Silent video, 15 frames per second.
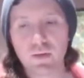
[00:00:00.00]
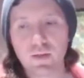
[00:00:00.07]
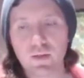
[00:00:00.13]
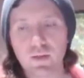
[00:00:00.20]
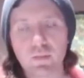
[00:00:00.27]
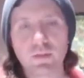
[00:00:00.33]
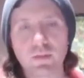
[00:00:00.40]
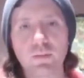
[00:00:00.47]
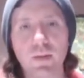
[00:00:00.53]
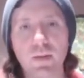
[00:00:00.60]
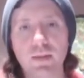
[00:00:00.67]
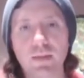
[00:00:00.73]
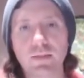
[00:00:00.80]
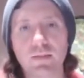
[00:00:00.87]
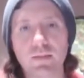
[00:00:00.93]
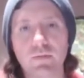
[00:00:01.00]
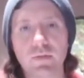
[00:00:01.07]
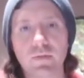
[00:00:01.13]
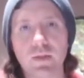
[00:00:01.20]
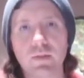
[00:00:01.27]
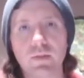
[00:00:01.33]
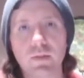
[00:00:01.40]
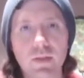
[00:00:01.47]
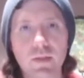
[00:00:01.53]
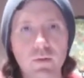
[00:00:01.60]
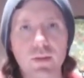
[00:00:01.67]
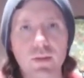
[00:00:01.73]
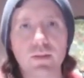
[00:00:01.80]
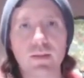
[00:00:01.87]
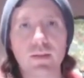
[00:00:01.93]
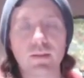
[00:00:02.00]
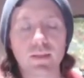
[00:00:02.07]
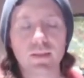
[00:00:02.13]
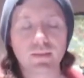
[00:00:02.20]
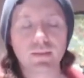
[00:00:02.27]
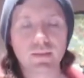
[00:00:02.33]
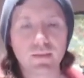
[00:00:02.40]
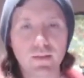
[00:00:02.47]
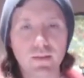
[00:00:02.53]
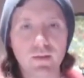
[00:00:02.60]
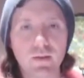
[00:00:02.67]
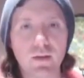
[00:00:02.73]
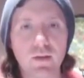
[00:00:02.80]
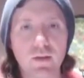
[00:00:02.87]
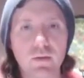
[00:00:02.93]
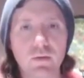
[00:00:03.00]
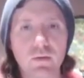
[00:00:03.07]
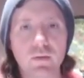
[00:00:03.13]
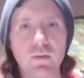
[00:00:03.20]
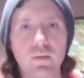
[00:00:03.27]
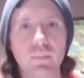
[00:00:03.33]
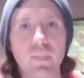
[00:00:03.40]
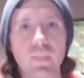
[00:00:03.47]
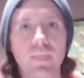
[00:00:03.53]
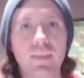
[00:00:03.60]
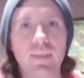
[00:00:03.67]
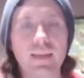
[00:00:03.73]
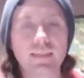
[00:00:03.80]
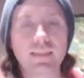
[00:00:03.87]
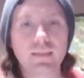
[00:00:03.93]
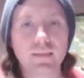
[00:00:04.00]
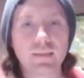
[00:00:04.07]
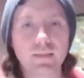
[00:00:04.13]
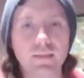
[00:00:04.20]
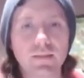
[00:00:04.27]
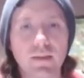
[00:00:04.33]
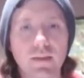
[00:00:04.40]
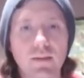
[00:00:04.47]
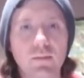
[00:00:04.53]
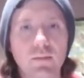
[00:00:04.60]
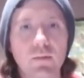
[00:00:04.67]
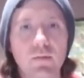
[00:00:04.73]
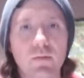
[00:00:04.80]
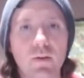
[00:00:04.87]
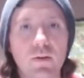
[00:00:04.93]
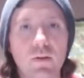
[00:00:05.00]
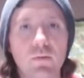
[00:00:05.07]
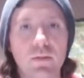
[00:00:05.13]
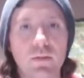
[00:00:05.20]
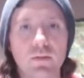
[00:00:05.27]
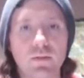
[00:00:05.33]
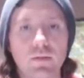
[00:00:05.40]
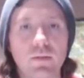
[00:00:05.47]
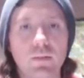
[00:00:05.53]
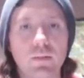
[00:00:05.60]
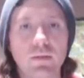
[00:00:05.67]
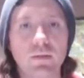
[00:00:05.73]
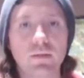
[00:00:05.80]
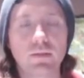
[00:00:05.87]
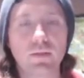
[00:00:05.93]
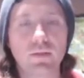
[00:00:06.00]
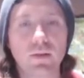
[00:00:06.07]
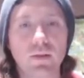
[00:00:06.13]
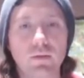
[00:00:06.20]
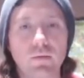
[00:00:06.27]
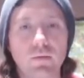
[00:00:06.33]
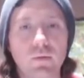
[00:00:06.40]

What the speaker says: perspective, very quickly, like 0 is the sum of all real numbers. So,